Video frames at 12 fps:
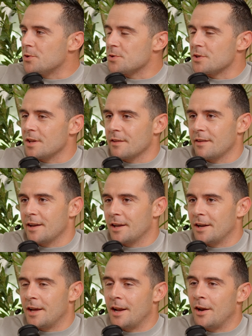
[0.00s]
interesting thing, and
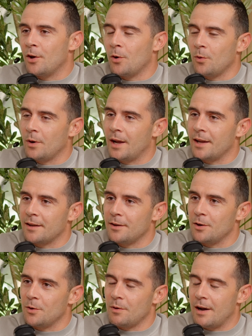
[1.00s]
I know, like,
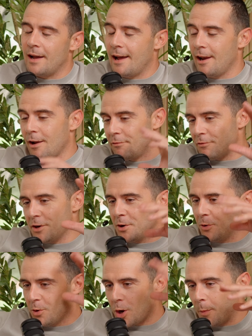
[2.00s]
I love reading
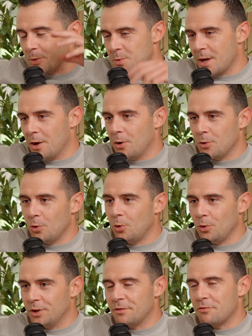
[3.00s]
all the comments we get on all the